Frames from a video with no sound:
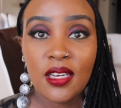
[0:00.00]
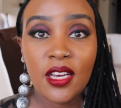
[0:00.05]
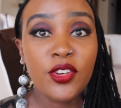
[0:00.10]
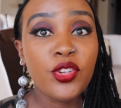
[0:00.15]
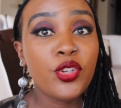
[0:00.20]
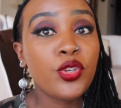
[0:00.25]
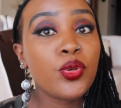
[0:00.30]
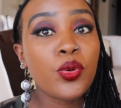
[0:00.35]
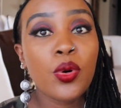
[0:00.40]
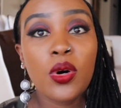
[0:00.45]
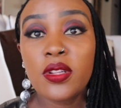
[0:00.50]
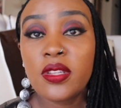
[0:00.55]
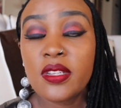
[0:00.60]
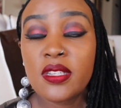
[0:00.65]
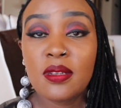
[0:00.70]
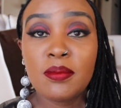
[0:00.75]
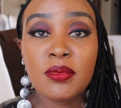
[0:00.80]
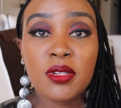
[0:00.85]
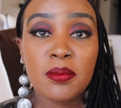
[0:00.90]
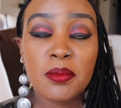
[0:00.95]
and you know all the
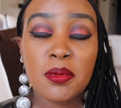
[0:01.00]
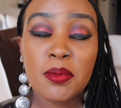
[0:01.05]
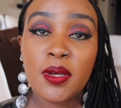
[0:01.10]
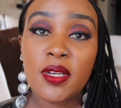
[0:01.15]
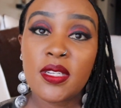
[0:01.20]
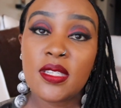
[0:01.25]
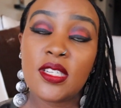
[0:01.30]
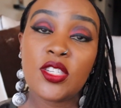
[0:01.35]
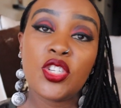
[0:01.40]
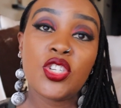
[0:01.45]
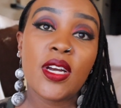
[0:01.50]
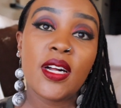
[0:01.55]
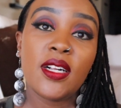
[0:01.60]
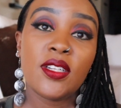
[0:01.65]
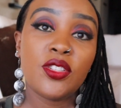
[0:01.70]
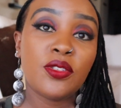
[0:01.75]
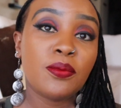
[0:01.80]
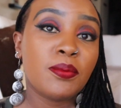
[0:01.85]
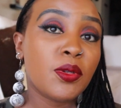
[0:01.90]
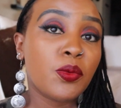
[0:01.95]
symptoms because the
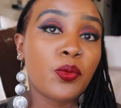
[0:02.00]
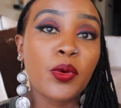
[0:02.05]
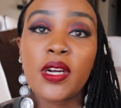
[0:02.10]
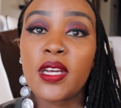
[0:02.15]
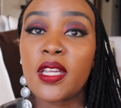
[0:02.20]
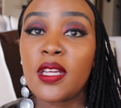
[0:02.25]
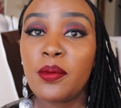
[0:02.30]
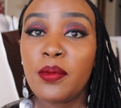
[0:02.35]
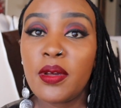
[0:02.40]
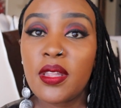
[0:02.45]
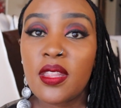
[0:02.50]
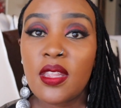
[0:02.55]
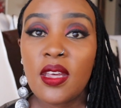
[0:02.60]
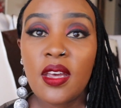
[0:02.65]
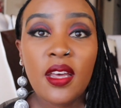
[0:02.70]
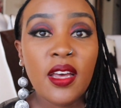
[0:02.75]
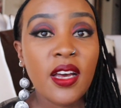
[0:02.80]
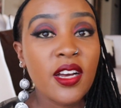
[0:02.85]
child you've been working with,